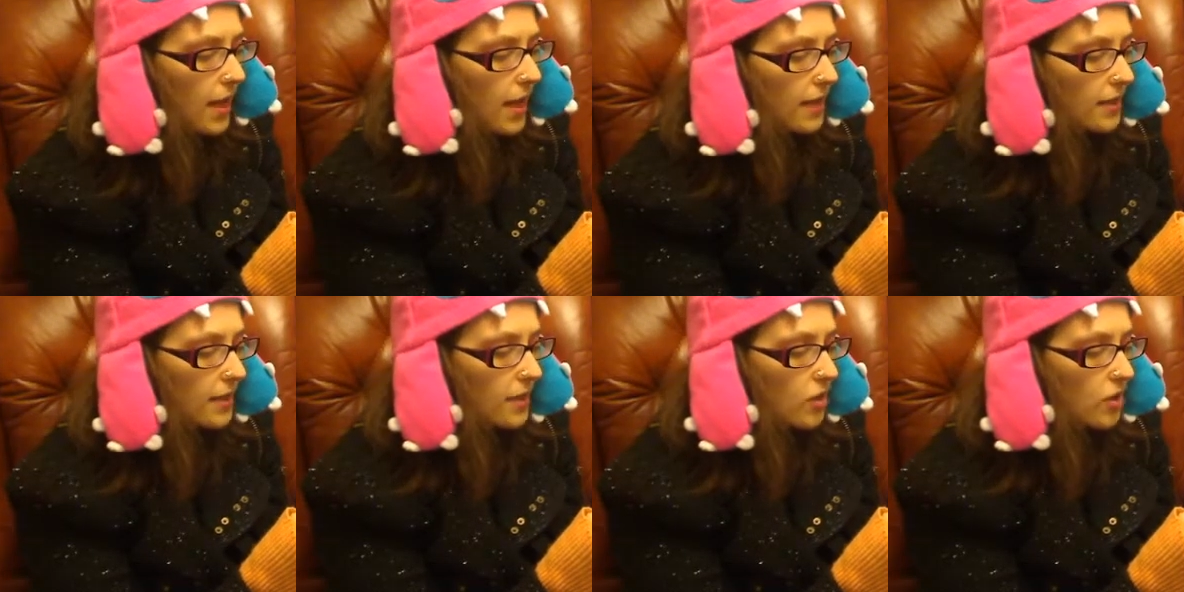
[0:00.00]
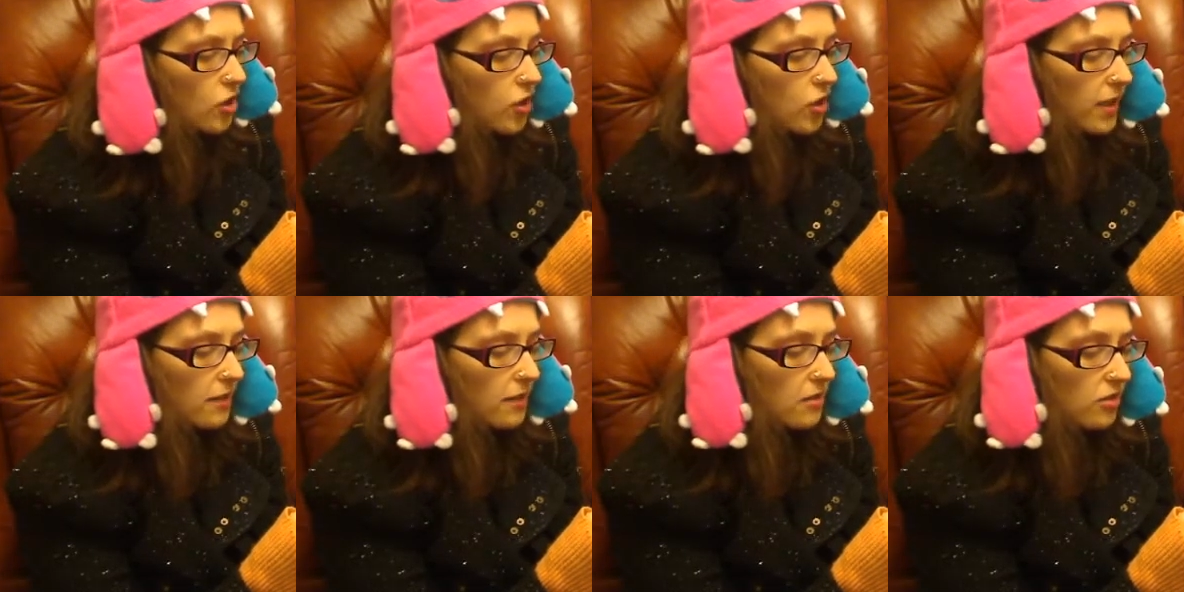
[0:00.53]
Is he
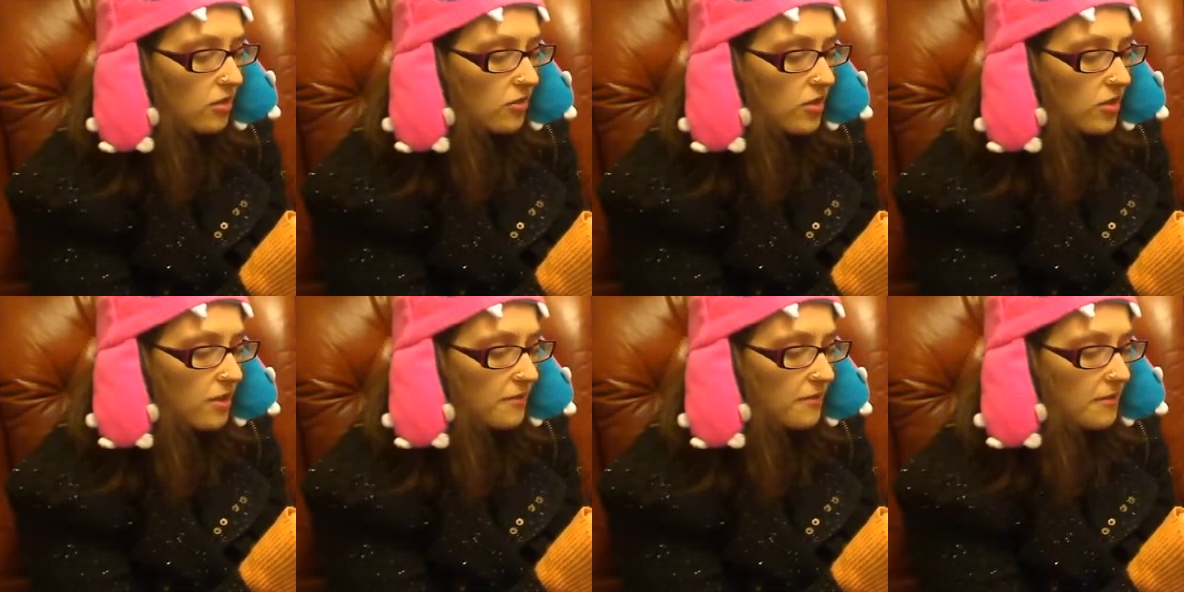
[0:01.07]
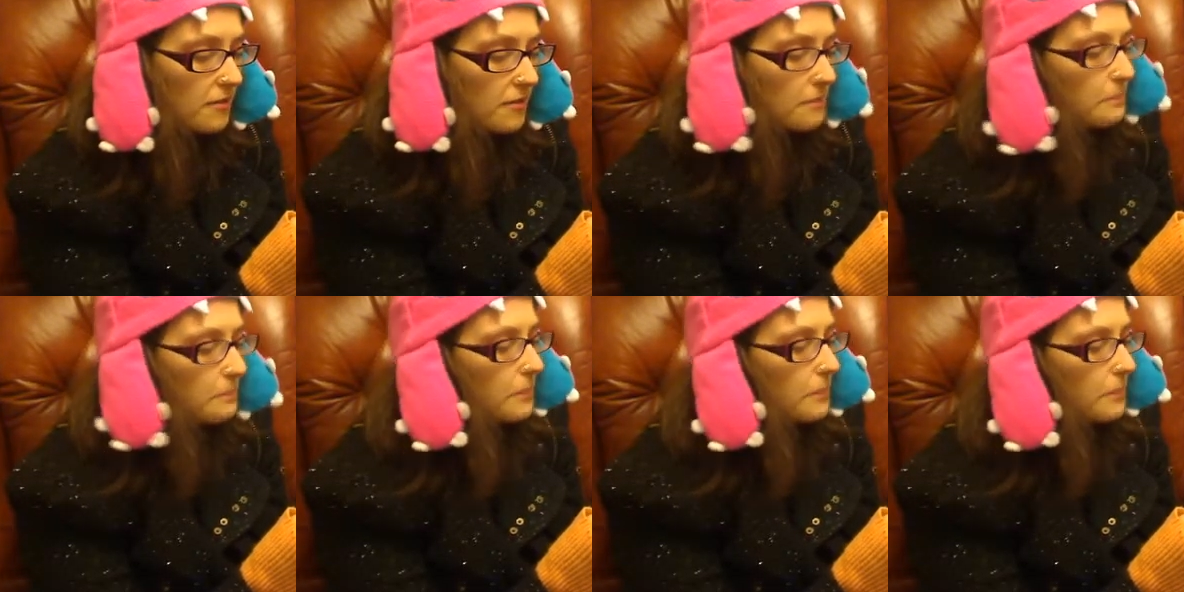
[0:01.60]
talking nonsense?